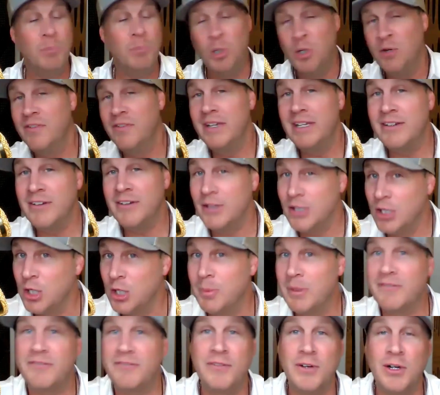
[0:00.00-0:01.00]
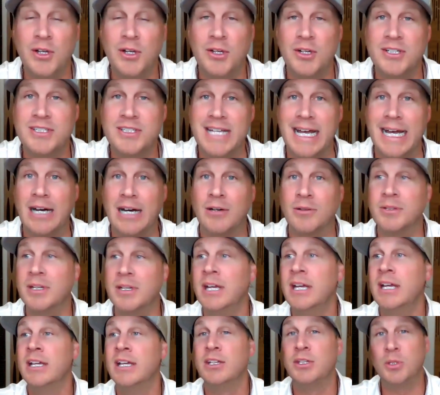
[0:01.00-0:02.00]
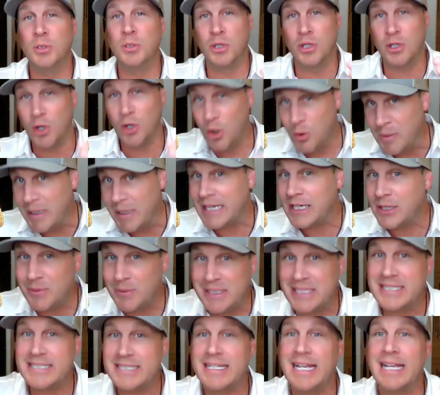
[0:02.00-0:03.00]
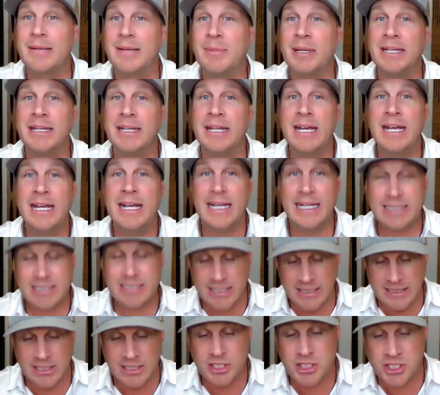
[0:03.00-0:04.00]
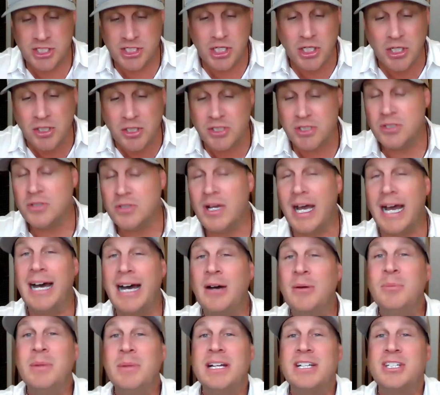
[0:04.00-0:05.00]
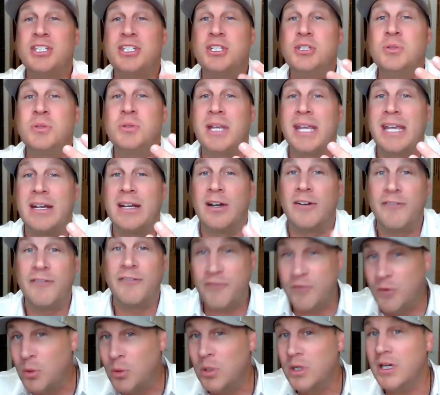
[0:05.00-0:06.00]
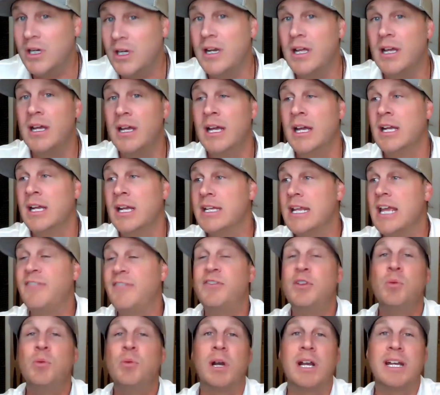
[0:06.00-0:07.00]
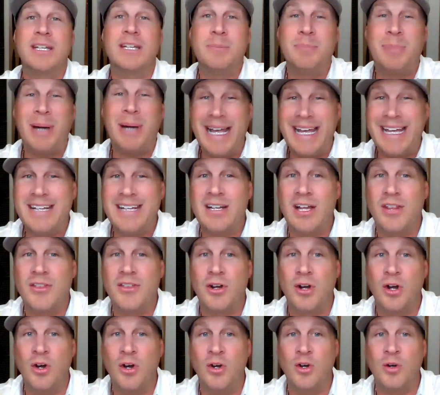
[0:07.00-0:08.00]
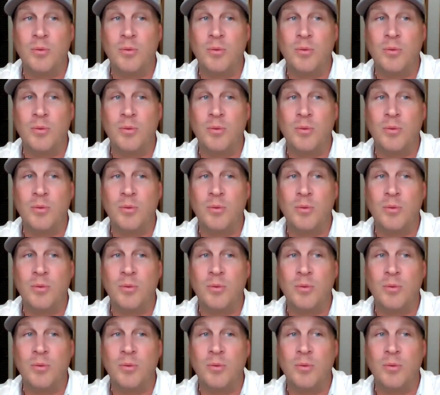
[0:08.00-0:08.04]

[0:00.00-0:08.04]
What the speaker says: moving a little bit further down your home equity statement, it's going to show you how much you can afford if you wanted to buy another